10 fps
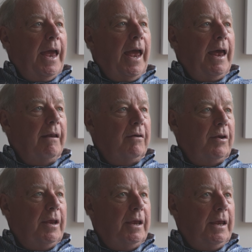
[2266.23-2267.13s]
and
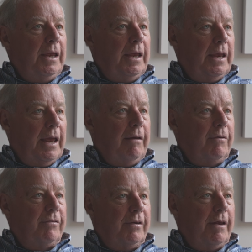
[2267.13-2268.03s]
he gave
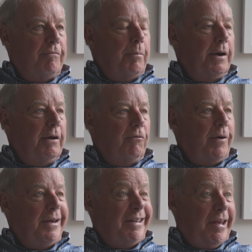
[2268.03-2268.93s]
us enough money to
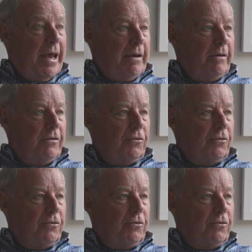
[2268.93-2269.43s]
write ten